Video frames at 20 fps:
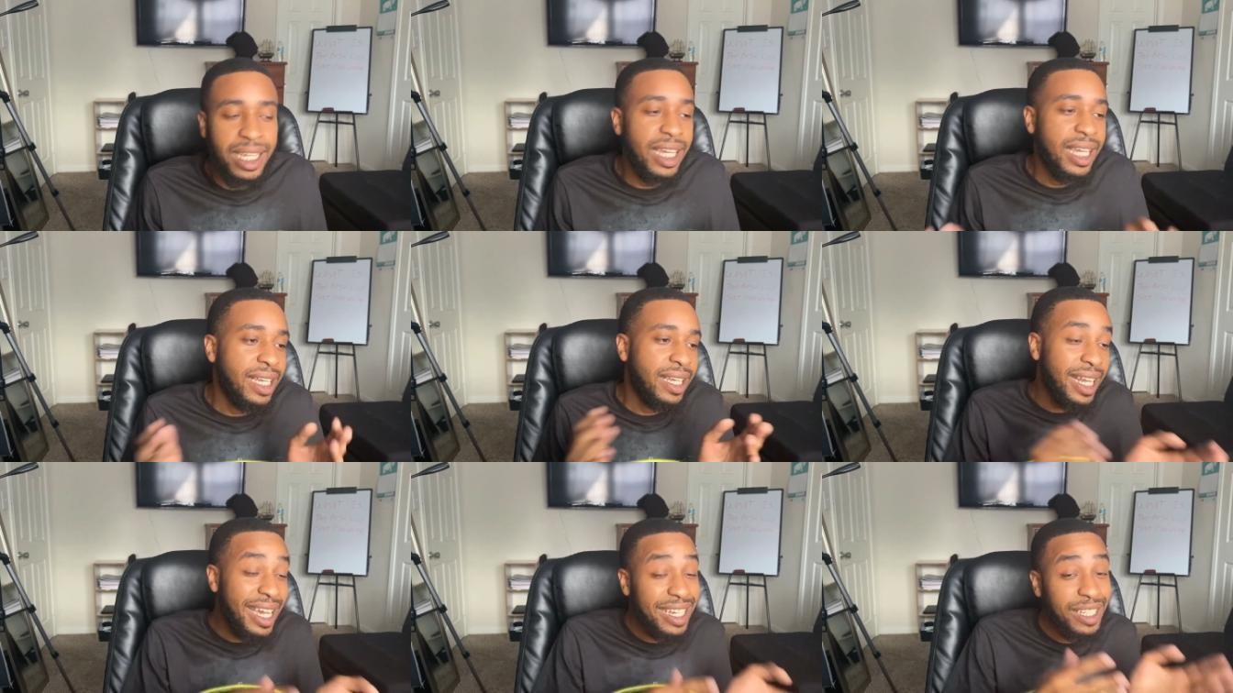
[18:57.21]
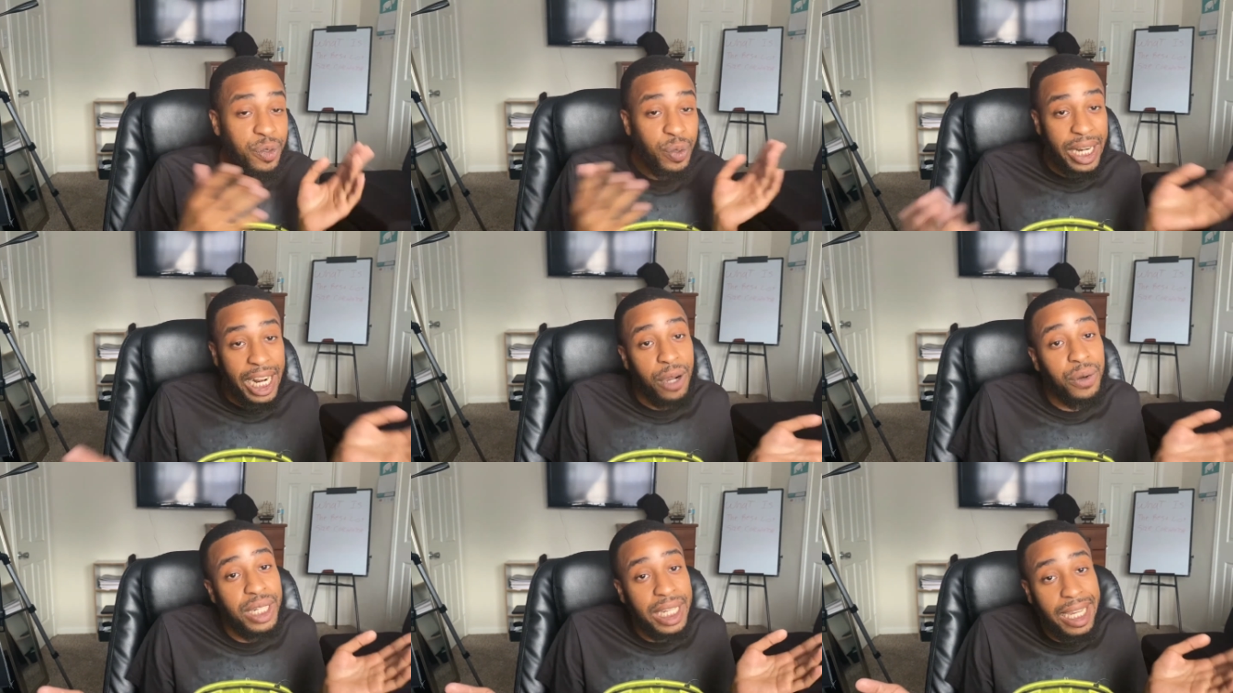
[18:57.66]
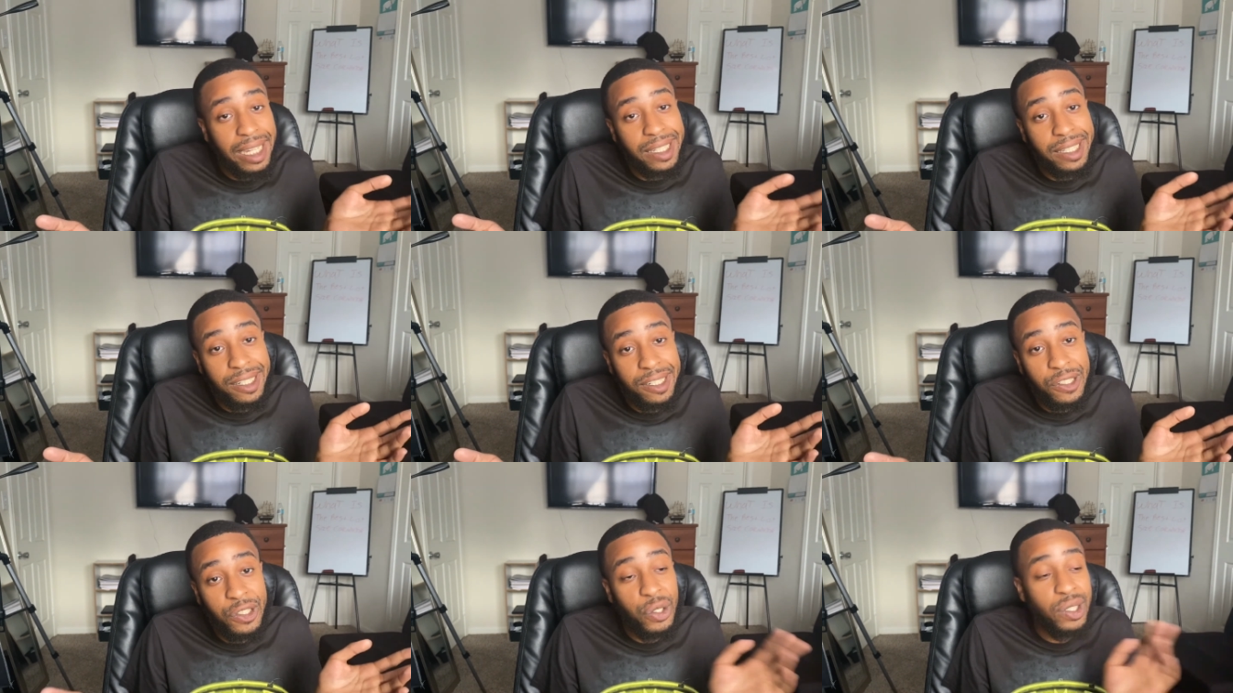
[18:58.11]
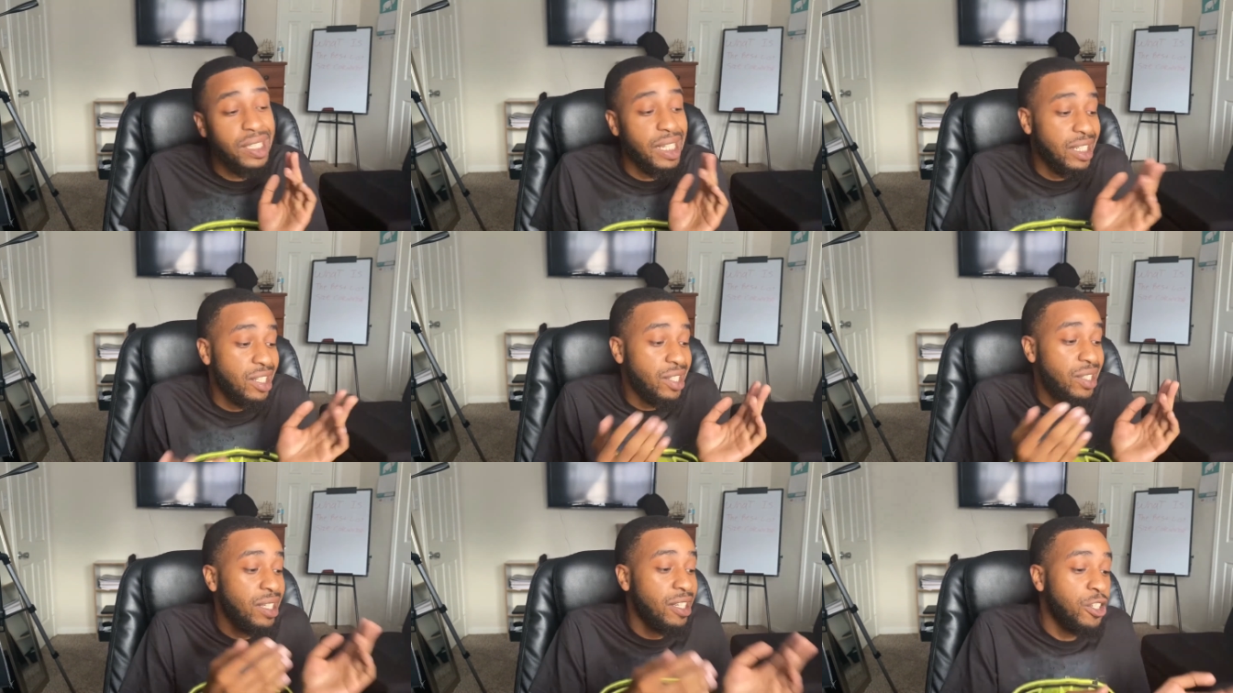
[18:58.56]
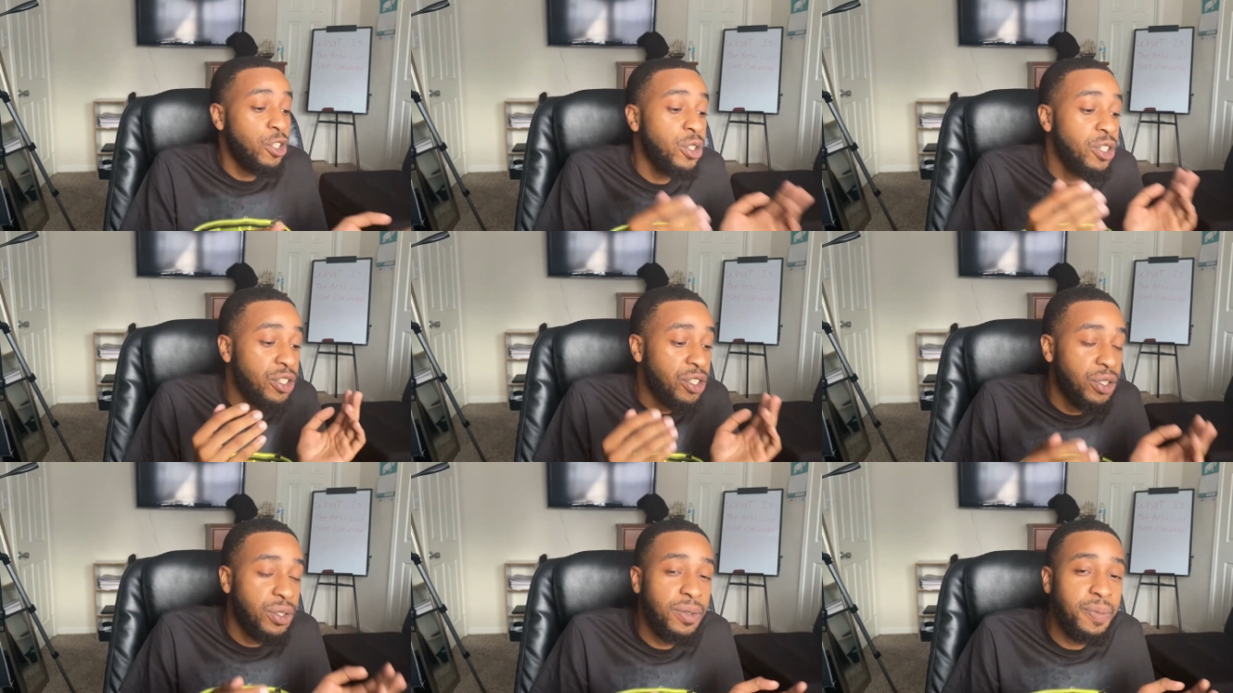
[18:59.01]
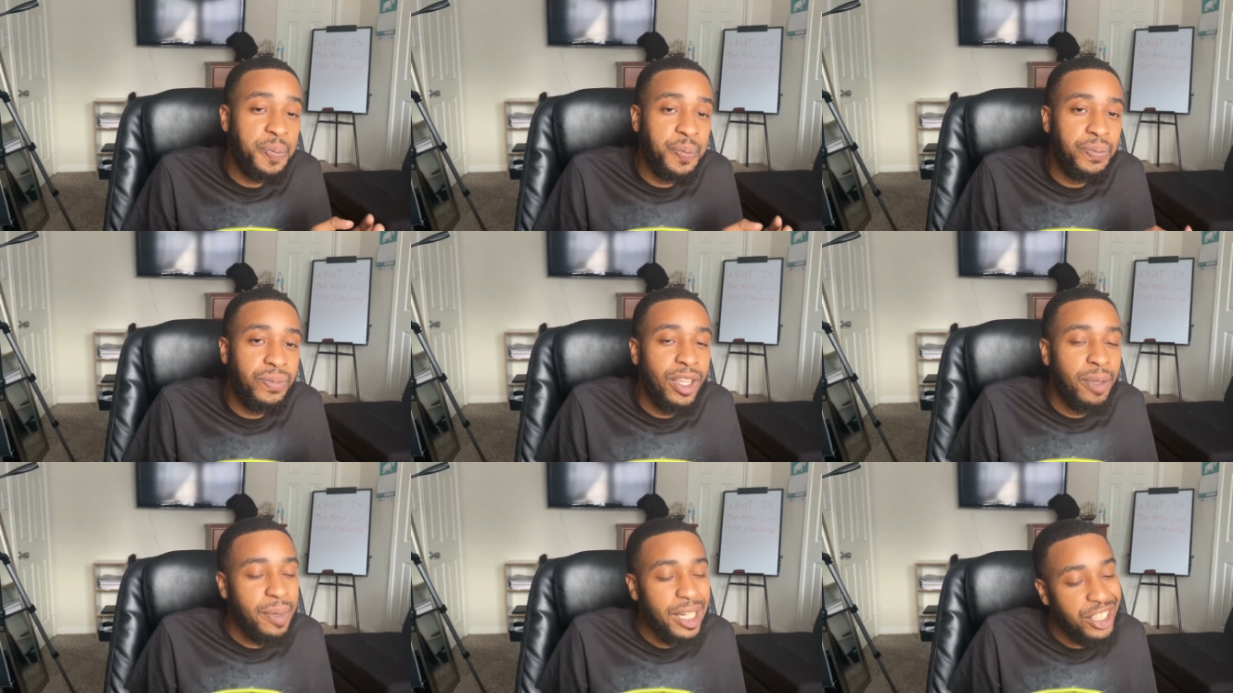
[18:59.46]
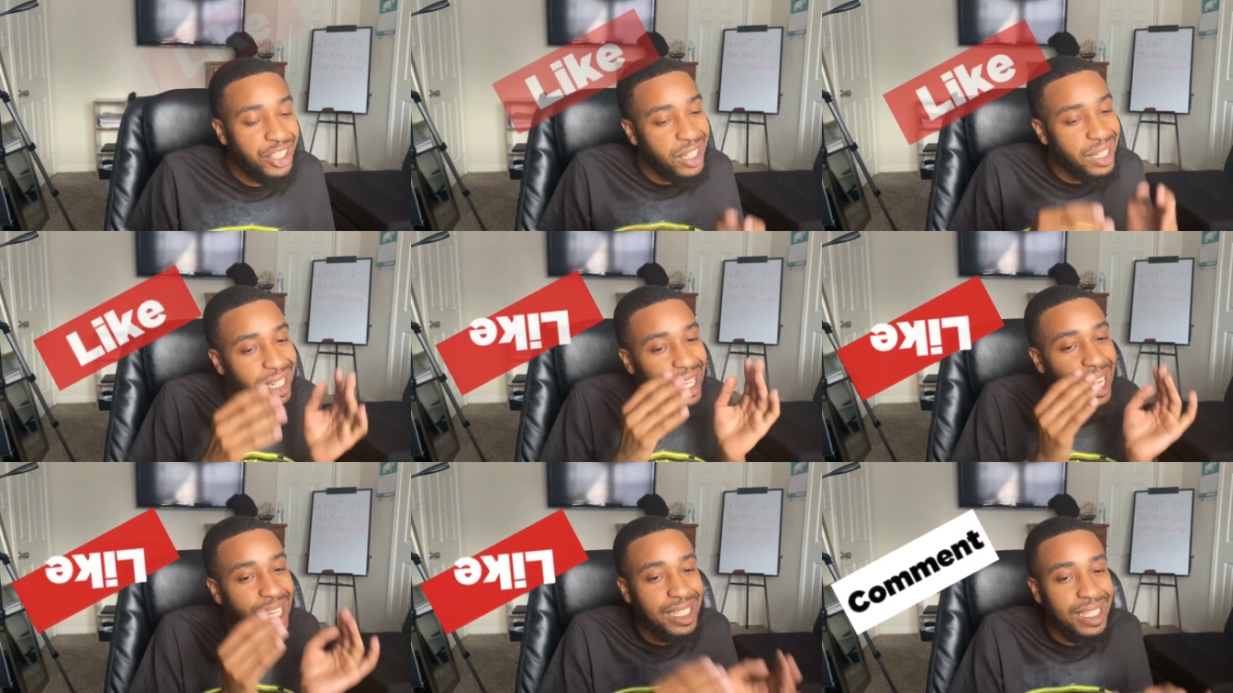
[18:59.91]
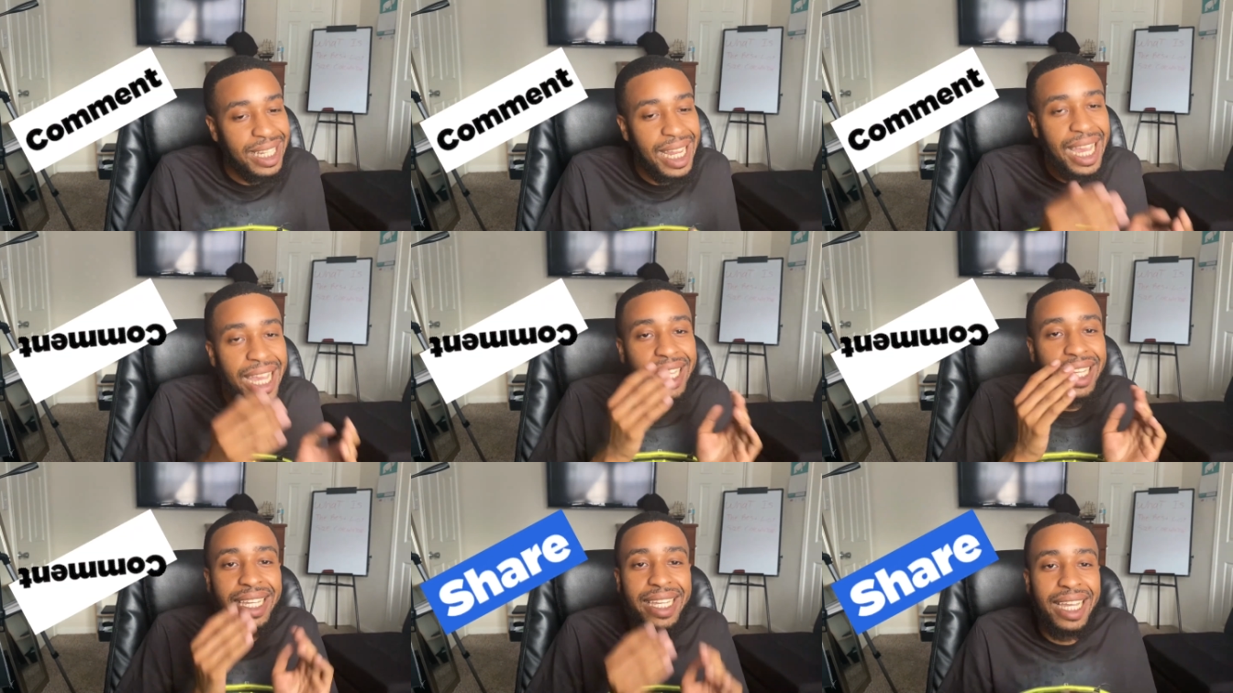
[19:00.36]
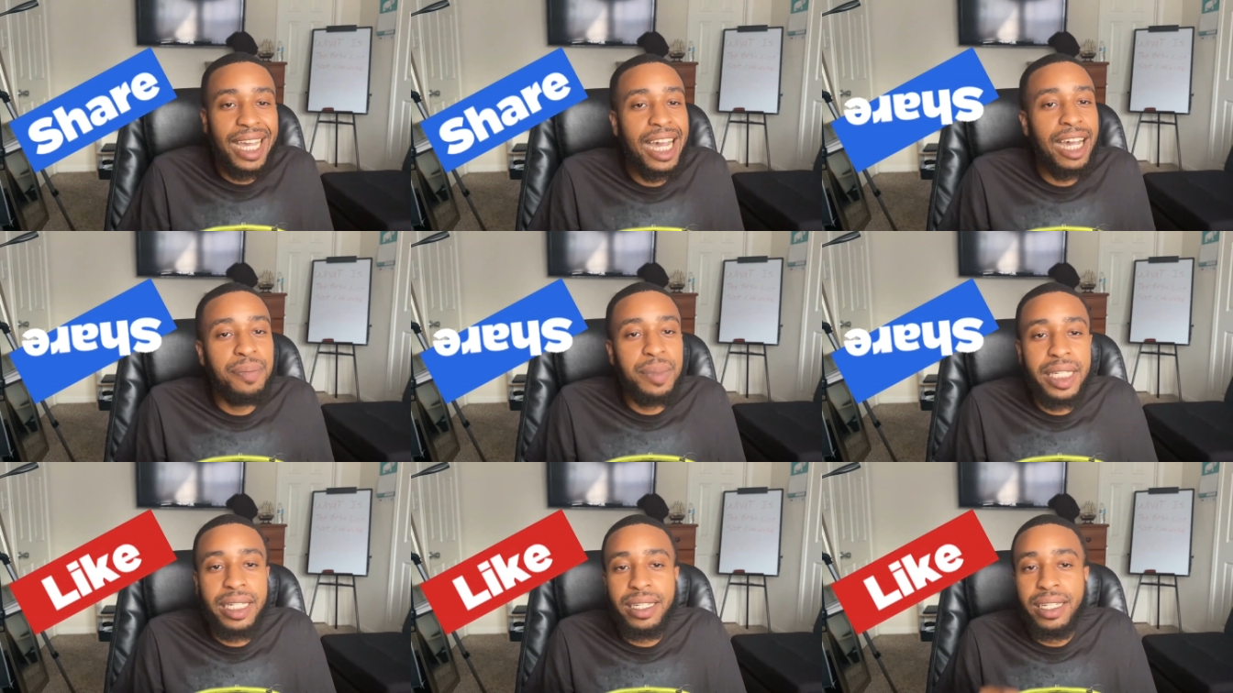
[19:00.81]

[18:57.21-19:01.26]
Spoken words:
Next, what I would like you to do, as I just alluded to, make sure you guys like, comment,